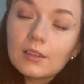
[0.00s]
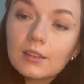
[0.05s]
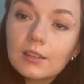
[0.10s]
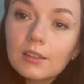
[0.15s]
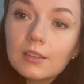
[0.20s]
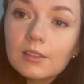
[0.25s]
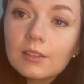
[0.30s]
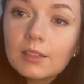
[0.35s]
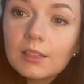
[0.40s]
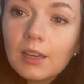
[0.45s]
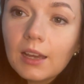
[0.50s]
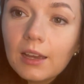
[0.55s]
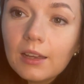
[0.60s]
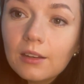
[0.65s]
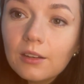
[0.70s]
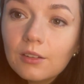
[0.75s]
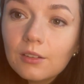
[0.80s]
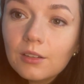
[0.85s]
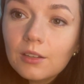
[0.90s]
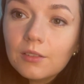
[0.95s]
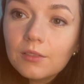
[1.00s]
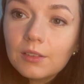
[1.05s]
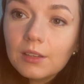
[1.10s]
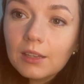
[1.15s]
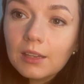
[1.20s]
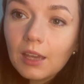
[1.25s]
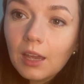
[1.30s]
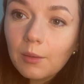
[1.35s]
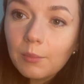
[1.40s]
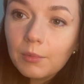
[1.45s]
you see, I don't know if
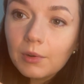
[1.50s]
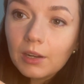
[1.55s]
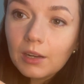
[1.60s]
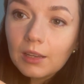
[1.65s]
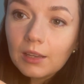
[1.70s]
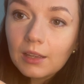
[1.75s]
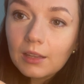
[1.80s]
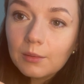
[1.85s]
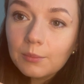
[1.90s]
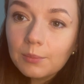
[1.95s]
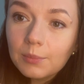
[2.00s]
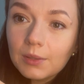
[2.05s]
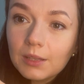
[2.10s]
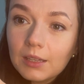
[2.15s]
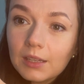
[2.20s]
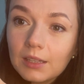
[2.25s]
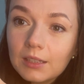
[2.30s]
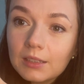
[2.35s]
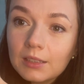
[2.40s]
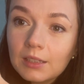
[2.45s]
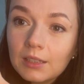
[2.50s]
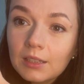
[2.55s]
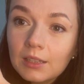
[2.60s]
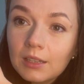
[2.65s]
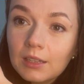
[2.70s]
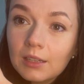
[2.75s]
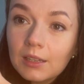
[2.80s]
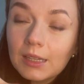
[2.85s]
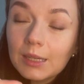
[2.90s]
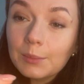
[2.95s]
the camera can pick it,
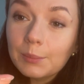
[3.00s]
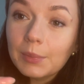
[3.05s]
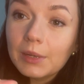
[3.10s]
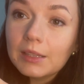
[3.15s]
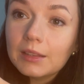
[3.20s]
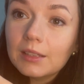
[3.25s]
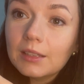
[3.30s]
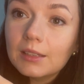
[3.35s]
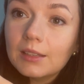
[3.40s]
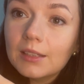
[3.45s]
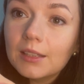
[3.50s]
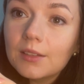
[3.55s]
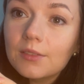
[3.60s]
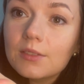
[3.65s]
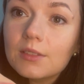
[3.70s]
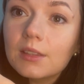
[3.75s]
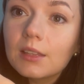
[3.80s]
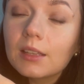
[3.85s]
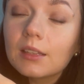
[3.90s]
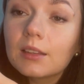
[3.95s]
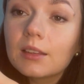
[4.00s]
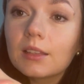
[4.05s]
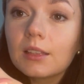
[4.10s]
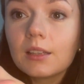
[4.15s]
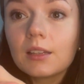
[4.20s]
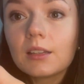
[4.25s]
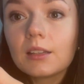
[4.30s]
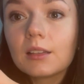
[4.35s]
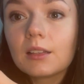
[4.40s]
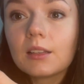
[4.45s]
but it gives that
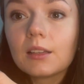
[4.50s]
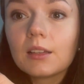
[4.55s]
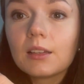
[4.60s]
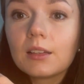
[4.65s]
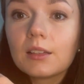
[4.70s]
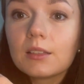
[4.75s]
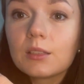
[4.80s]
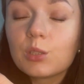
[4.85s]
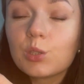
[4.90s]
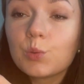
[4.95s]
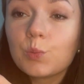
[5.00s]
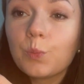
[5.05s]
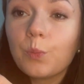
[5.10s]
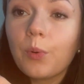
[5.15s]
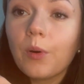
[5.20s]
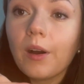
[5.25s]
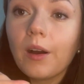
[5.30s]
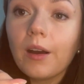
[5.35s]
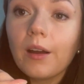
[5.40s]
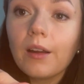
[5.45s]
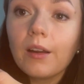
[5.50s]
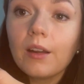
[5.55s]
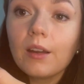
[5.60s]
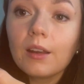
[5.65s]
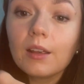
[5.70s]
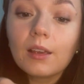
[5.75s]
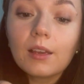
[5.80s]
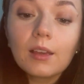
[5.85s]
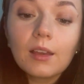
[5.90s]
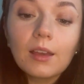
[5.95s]
little
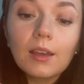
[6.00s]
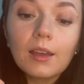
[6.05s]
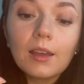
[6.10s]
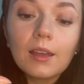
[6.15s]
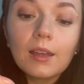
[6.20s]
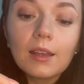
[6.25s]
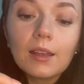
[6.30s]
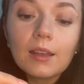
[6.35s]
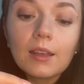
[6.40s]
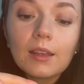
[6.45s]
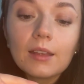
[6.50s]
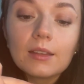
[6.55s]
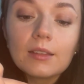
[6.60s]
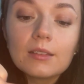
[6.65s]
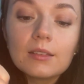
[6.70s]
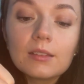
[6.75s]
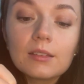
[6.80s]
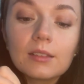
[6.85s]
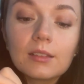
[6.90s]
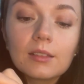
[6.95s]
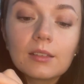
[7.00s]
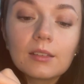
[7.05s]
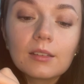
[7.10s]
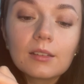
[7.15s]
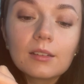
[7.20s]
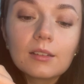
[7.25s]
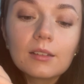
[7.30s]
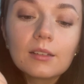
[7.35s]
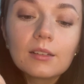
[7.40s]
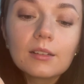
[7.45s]
spark and
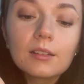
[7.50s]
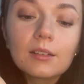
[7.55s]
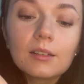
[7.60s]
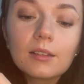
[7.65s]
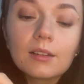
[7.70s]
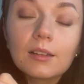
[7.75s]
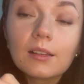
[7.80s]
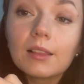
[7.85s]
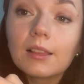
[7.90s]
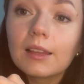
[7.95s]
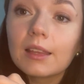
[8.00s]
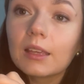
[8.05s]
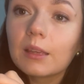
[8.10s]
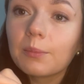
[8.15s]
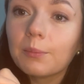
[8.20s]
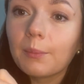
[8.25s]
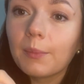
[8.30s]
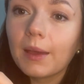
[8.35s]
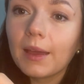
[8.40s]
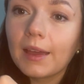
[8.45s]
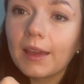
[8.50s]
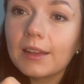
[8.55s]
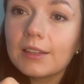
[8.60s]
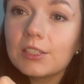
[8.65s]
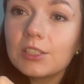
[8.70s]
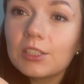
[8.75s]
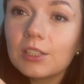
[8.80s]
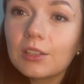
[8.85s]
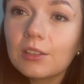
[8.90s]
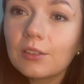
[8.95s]
like
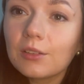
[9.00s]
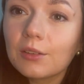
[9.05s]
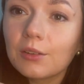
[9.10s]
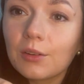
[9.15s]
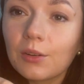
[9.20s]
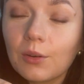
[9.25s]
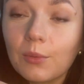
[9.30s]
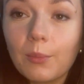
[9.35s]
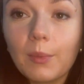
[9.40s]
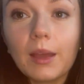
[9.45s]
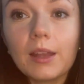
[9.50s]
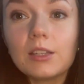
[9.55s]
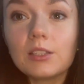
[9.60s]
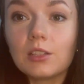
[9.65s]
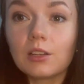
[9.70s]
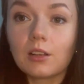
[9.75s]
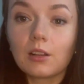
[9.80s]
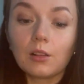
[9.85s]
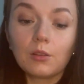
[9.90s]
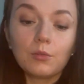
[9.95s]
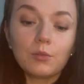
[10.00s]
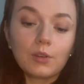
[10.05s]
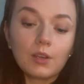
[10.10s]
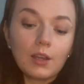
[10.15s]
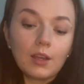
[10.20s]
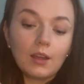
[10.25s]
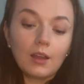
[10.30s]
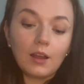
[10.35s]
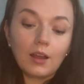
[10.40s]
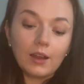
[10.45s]
magic, you know, magic look.
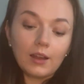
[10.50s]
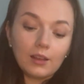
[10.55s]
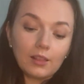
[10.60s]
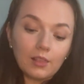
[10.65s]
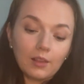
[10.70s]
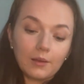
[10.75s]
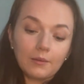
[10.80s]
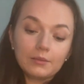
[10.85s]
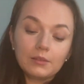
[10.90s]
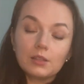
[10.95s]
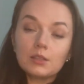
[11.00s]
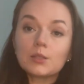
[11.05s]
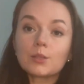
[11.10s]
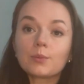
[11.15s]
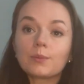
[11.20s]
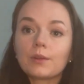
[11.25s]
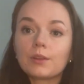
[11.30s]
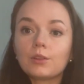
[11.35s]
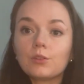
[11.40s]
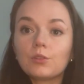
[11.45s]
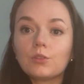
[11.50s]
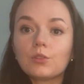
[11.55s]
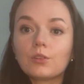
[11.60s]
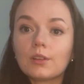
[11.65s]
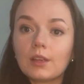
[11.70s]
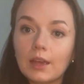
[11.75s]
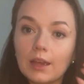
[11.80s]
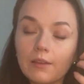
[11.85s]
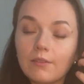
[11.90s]
I love this one. You don't